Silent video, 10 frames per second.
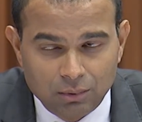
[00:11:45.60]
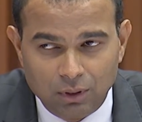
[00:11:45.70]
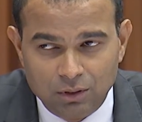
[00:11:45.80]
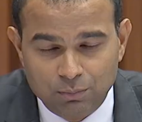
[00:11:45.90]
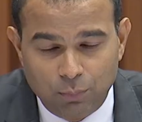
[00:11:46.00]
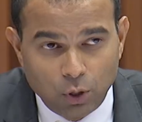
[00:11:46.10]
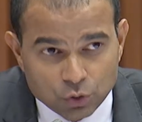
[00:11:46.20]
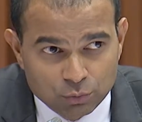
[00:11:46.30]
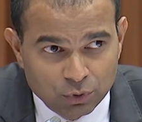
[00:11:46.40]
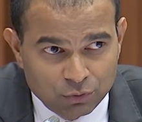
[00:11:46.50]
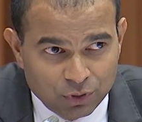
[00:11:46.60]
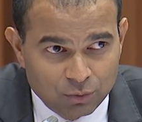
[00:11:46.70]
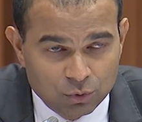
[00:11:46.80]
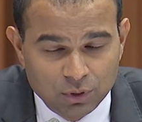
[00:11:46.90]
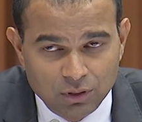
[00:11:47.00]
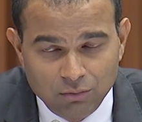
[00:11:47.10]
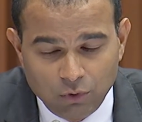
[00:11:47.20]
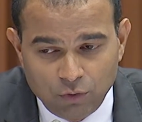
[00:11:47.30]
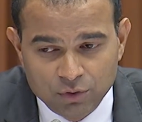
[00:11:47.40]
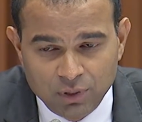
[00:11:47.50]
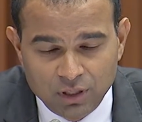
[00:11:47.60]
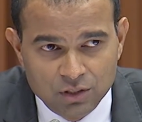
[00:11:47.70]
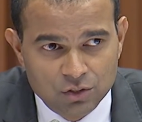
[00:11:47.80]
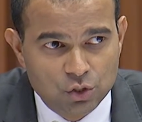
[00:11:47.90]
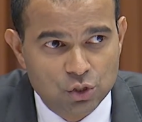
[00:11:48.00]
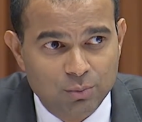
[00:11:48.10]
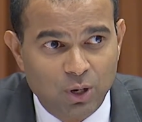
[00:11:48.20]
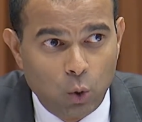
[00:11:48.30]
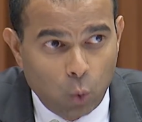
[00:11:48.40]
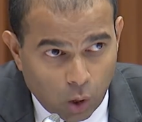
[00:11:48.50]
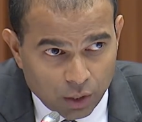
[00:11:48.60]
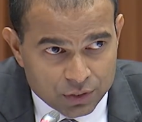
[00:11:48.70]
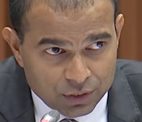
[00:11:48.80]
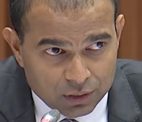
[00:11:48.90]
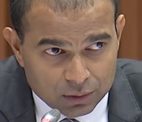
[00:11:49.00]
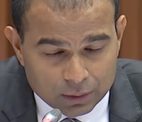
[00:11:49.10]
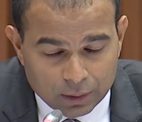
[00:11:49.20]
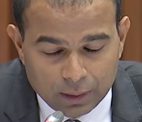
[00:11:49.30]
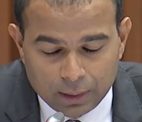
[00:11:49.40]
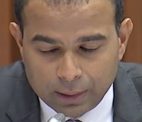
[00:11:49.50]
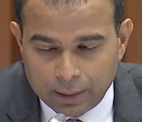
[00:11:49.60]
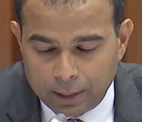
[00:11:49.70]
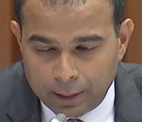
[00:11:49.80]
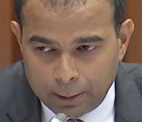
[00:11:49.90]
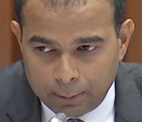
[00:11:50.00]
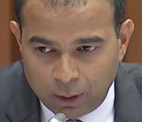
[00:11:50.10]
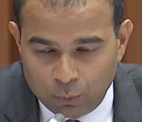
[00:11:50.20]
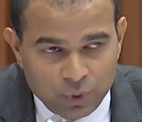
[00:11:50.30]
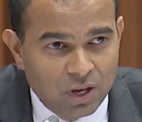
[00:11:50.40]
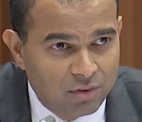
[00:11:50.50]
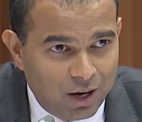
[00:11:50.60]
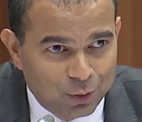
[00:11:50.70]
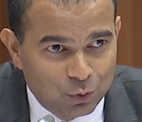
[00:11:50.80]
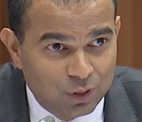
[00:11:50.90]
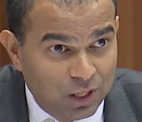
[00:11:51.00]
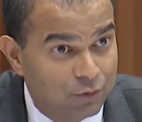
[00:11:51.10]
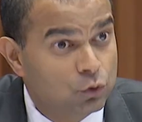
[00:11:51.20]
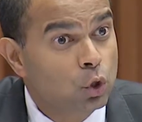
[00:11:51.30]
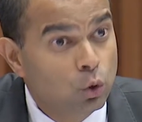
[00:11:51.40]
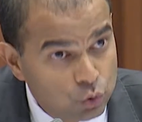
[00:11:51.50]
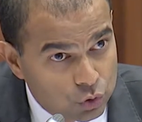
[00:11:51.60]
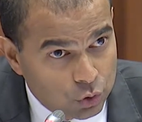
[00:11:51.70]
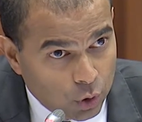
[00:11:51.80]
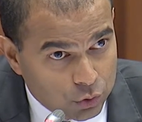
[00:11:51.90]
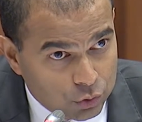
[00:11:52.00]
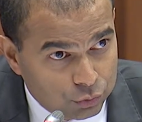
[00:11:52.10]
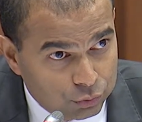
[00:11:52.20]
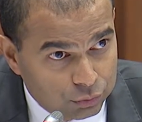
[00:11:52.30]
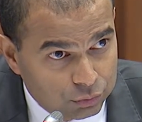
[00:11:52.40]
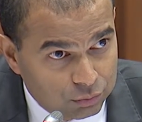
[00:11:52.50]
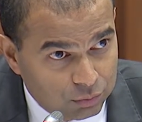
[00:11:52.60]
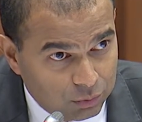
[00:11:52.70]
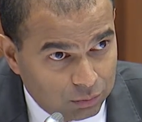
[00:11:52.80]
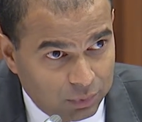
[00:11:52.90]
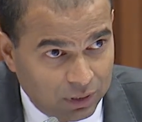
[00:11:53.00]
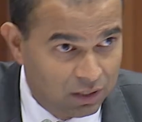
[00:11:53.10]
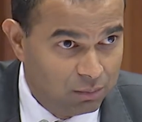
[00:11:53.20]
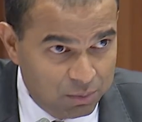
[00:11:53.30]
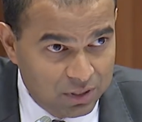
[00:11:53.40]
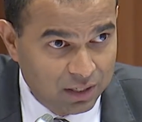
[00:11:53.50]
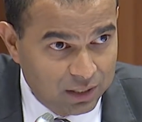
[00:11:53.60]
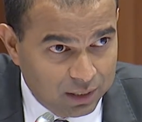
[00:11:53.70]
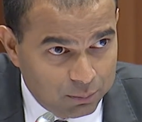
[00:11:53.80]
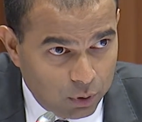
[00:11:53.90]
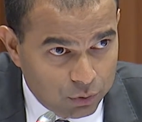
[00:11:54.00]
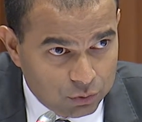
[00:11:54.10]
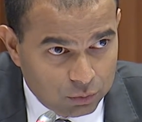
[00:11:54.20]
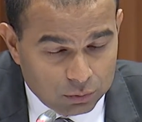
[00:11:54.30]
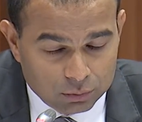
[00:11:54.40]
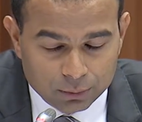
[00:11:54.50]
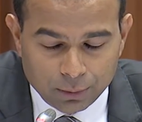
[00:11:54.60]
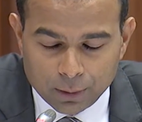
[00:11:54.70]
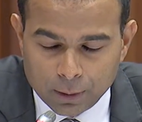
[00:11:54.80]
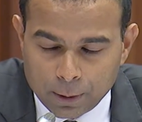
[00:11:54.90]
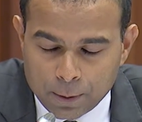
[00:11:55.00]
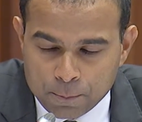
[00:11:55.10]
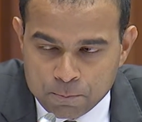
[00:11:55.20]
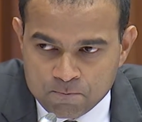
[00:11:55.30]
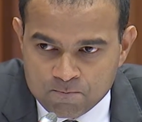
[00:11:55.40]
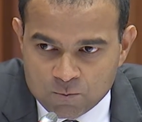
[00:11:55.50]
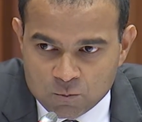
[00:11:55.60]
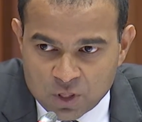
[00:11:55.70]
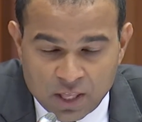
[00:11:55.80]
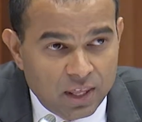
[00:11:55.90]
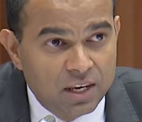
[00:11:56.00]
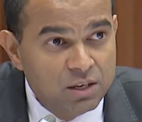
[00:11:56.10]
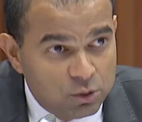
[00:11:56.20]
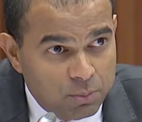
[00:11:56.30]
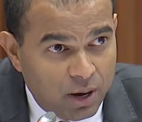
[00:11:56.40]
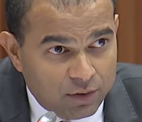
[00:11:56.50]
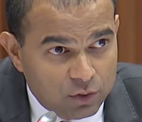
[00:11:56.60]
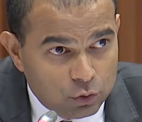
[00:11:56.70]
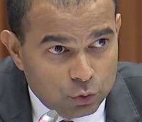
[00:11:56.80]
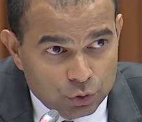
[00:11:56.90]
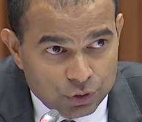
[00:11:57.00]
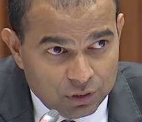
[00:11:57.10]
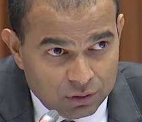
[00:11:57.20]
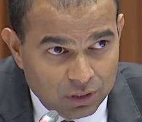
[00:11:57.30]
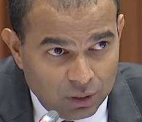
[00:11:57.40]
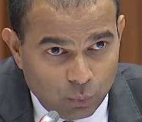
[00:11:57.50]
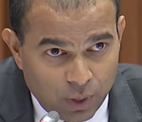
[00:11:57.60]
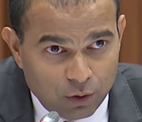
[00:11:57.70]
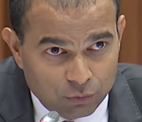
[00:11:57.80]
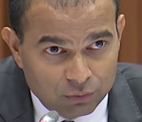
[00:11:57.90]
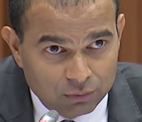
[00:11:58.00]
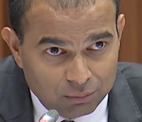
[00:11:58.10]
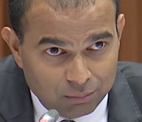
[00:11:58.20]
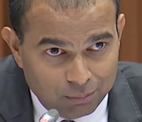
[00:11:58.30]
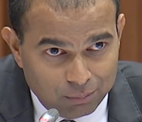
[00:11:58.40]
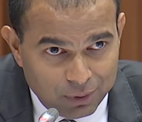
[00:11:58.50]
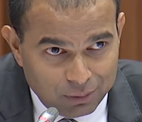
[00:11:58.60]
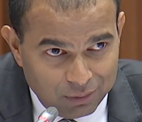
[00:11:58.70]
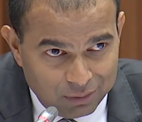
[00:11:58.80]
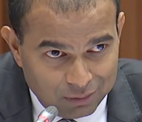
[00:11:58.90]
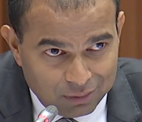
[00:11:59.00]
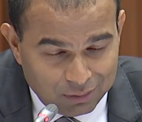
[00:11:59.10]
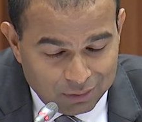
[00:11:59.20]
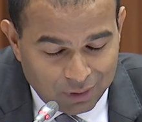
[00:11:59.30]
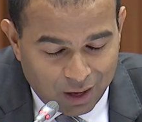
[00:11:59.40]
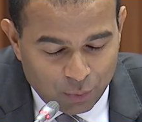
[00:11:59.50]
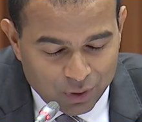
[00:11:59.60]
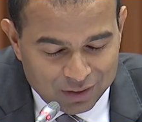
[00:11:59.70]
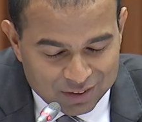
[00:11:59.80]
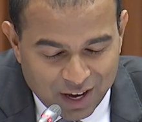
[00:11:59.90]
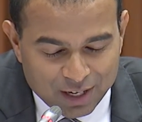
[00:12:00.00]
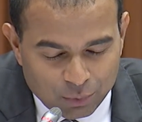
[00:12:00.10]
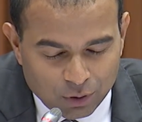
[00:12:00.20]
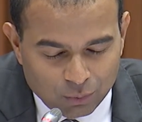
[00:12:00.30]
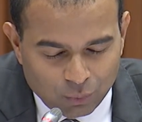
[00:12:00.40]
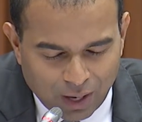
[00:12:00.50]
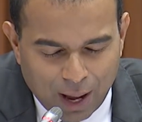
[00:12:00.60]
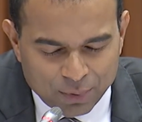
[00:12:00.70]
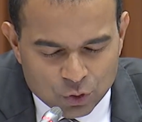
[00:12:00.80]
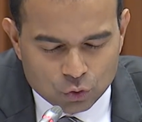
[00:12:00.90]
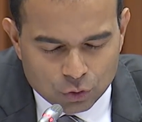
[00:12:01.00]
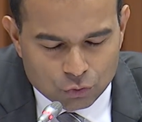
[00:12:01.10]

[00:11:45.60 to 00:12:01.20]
It's possible for them to be involved in making decisions about quality. And we have argued that they have chosen not to, but that it may be technically possible. That they need to be part of the solution in a way of how we decide upon what happens to the